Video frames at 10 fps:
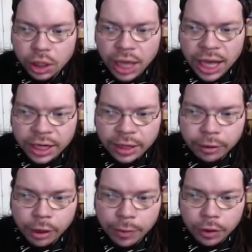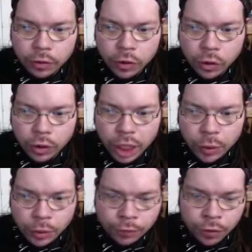Adding something to it
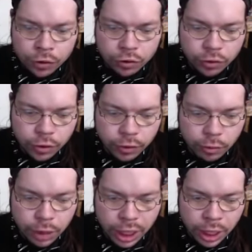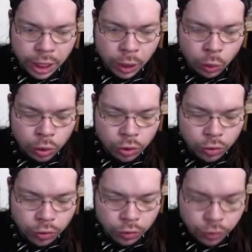like reverse doesn't make it any
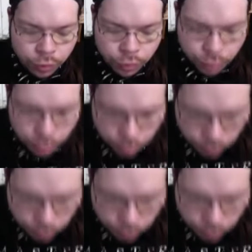worse, dude.